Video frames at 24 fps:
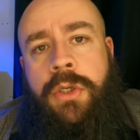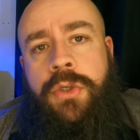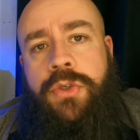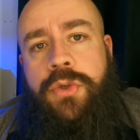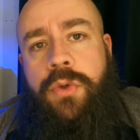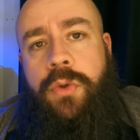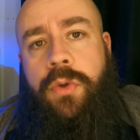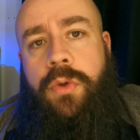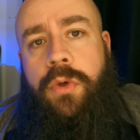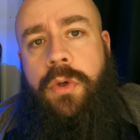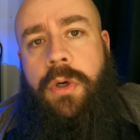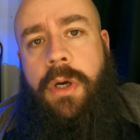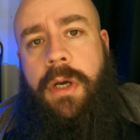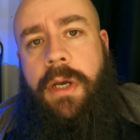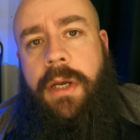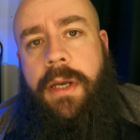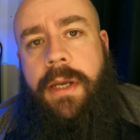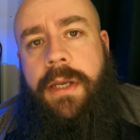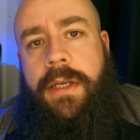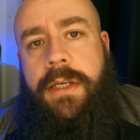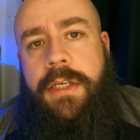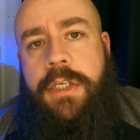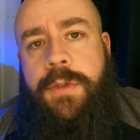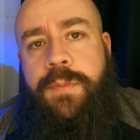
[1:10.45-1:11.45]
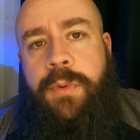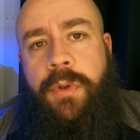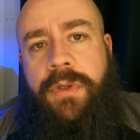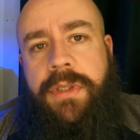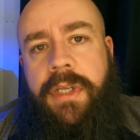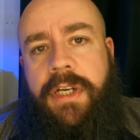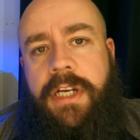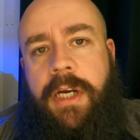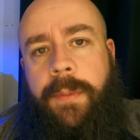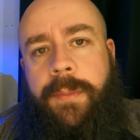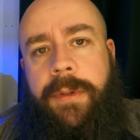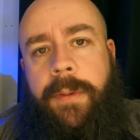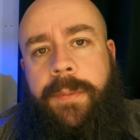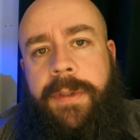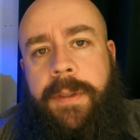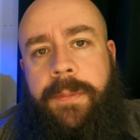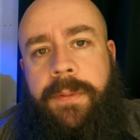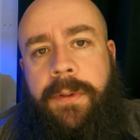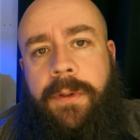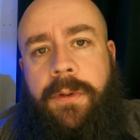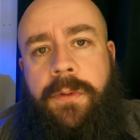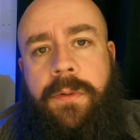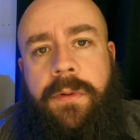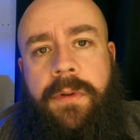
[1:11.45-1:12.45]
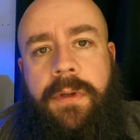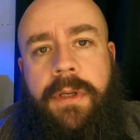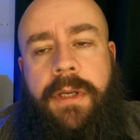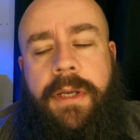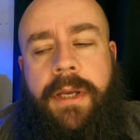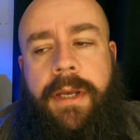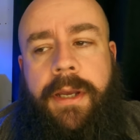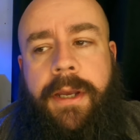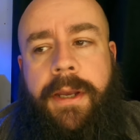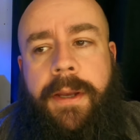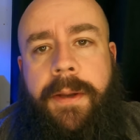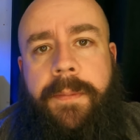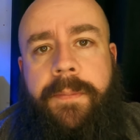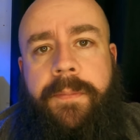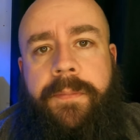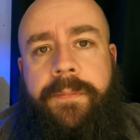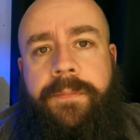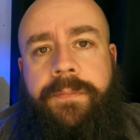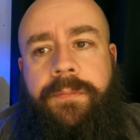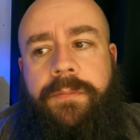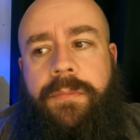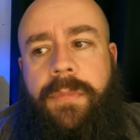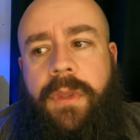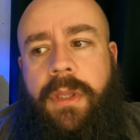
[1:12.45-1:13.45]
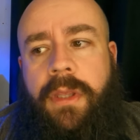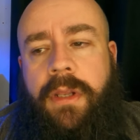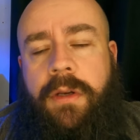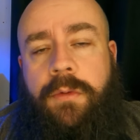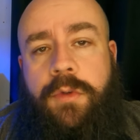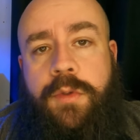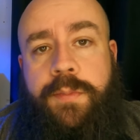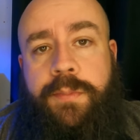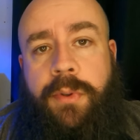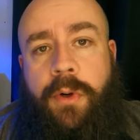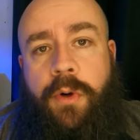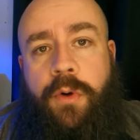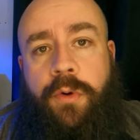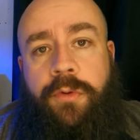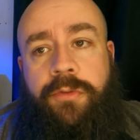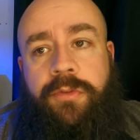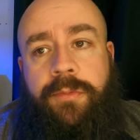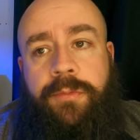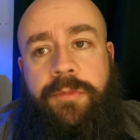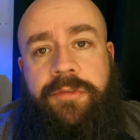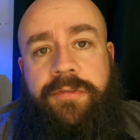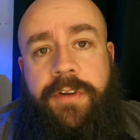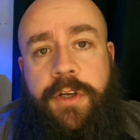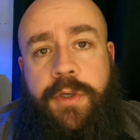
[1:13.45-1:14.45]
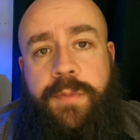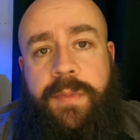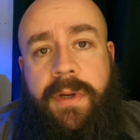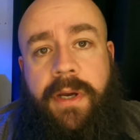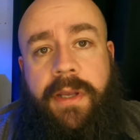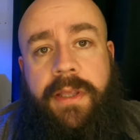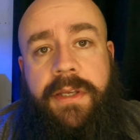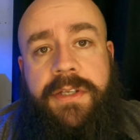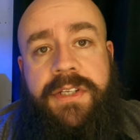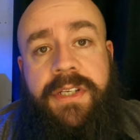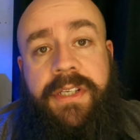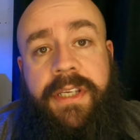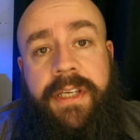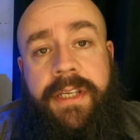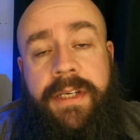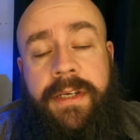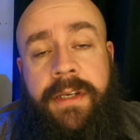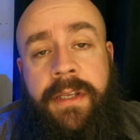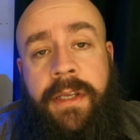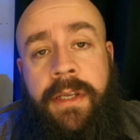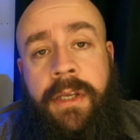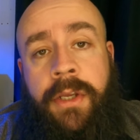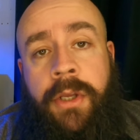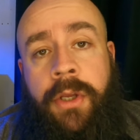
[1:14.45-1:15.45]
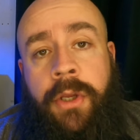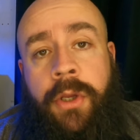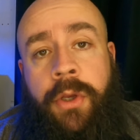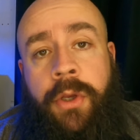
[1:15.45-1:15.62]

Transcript: So I spoke to a couple of people, and it was Paul from the Fish Palace again,